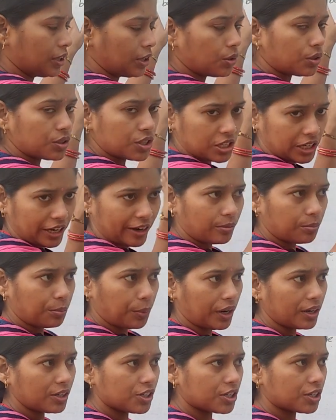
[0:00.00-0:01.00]
Your
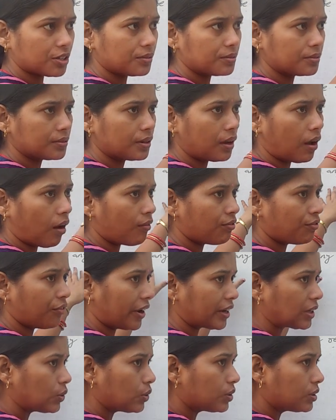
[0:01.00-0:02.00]
statement of
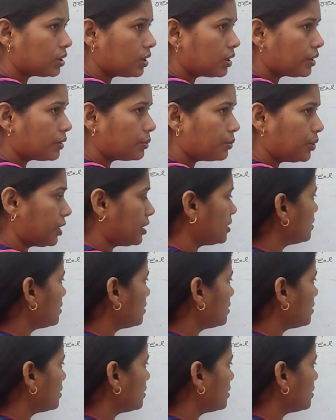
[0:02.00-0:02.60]
factor theorem